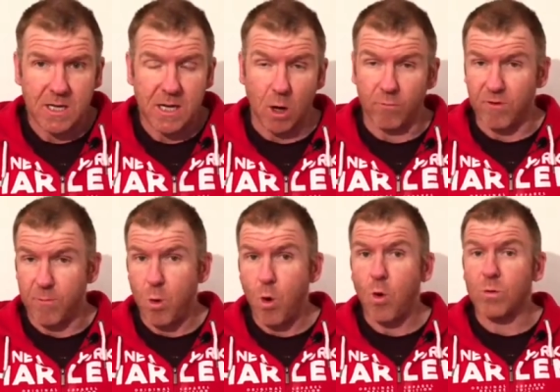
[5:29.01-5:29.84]
Now, a
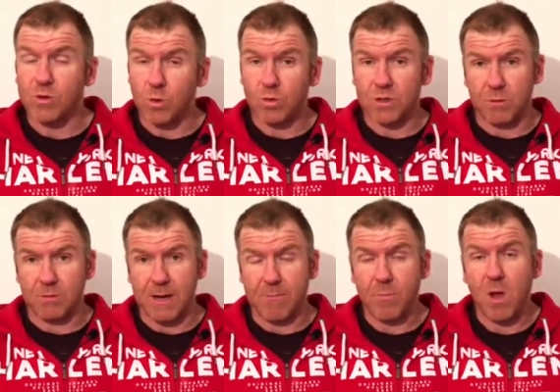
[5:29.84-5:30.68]
report was also
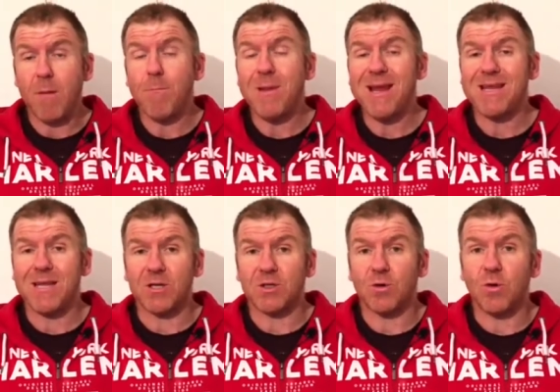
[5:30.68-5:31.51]
done by a
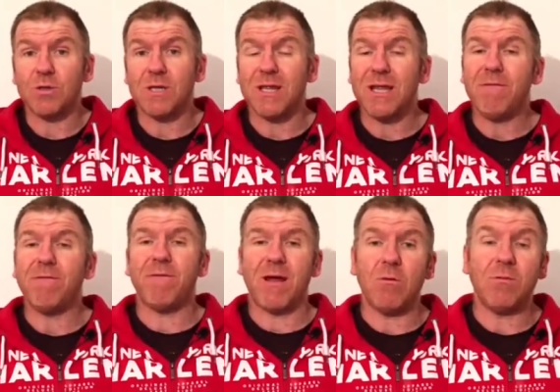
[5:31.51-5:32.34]
media source and they
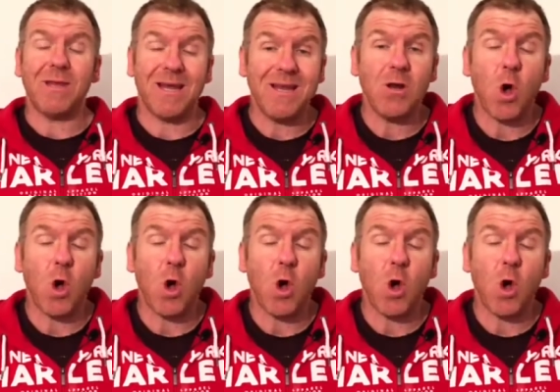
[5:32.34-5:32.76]
found that in